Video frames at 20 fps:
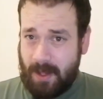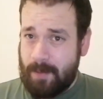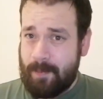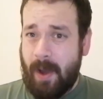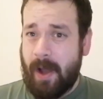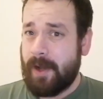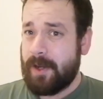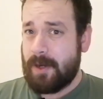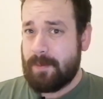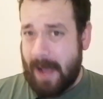
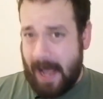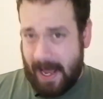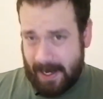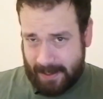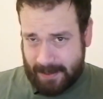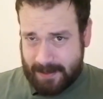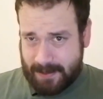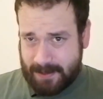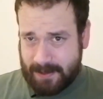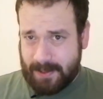Buckingham
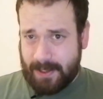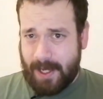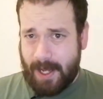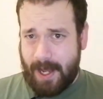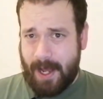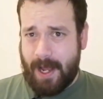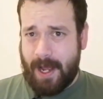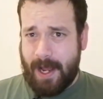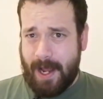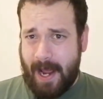Palace
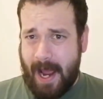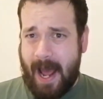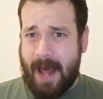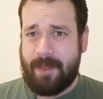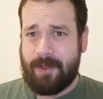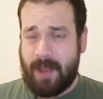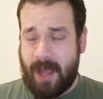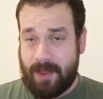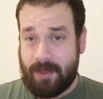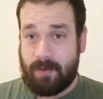
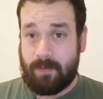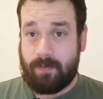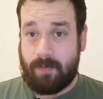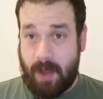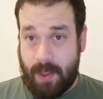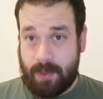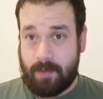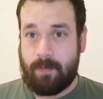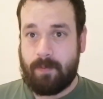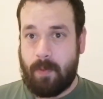and
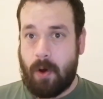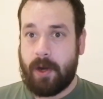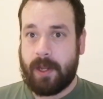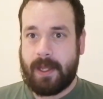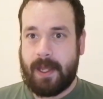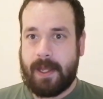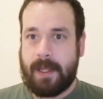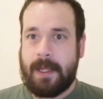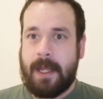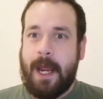the
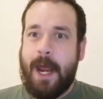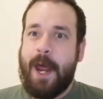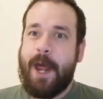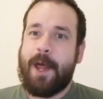monarchy